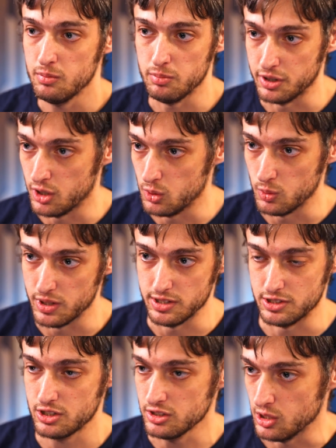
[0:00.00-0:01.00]
but
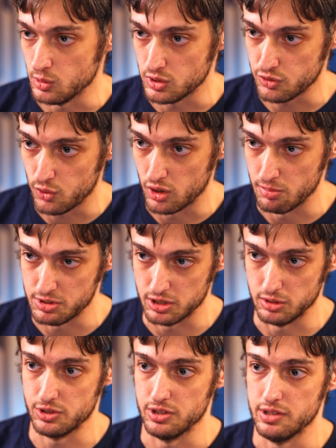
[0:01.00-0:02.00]
always closed form
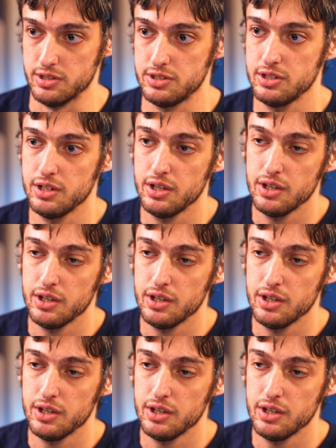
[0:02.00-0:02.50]
solutions.